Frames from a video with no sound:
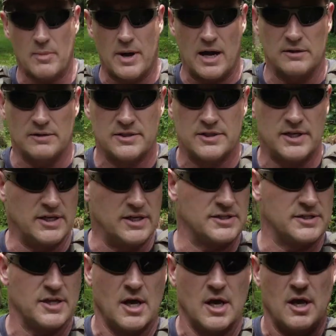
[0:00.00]
about
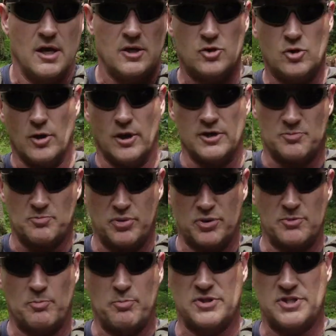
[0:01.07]
is you is
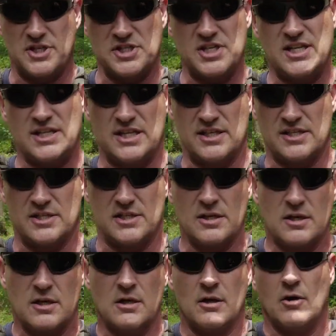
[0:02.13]
put, positioning this
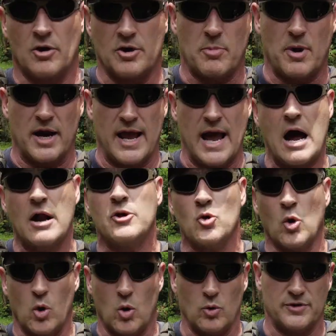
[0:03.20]
on your body. How do you
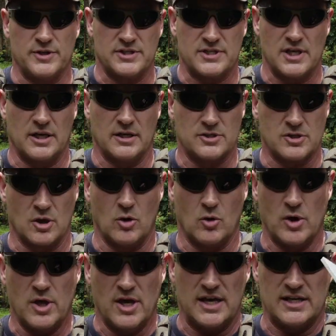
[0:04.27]
hold this thing? So
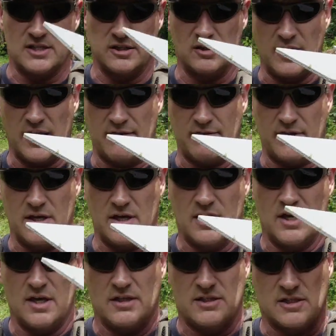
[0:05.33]
it's a little heavy,
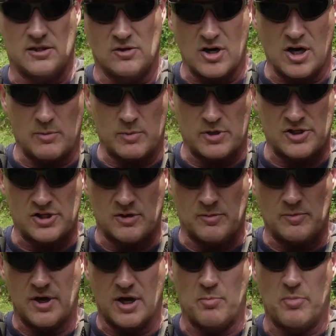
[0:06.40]
it's a little
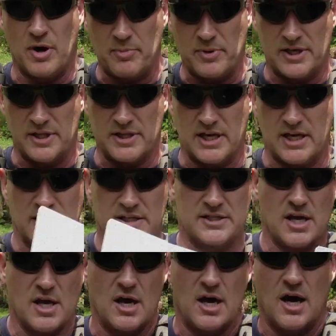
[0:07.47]
cumbersome, it can bump into things.
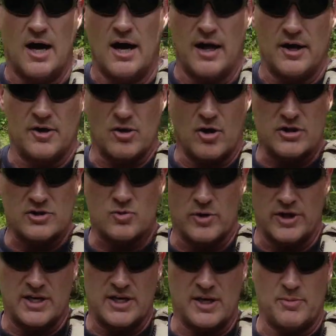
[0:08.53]
Uh, you're always
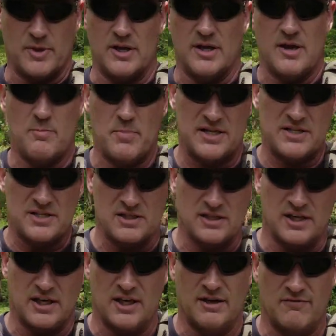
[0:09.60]
going to keep it
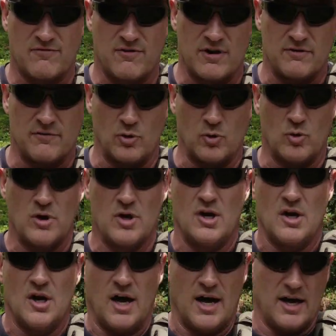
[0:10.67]
basically in front of you.
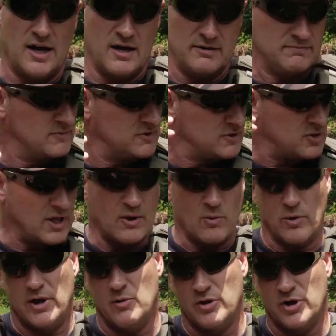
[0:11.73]
Uh, so that
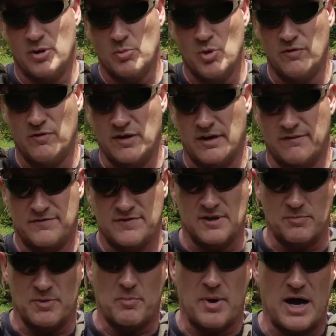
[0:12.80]
way, when you're moving, if
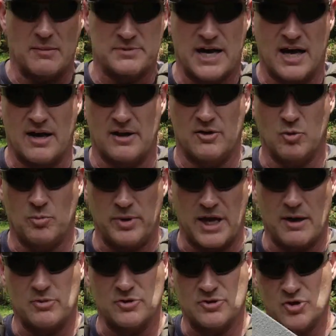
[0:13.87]
something pops out, you'll be
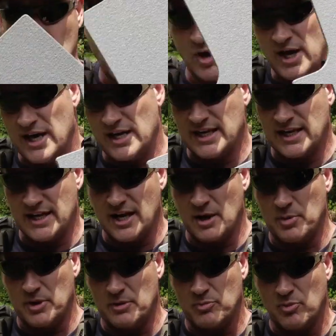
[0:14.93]
able to get it
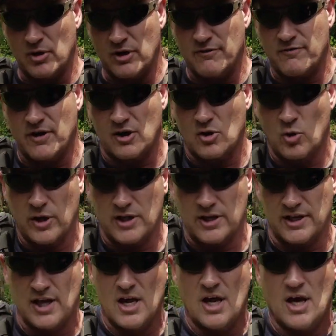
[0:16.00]
up and employ it very
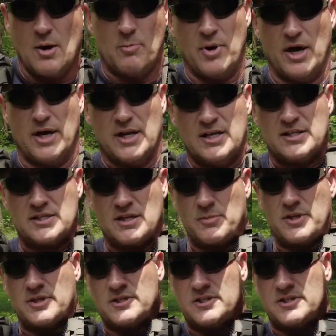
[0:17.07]
quickly. But some of the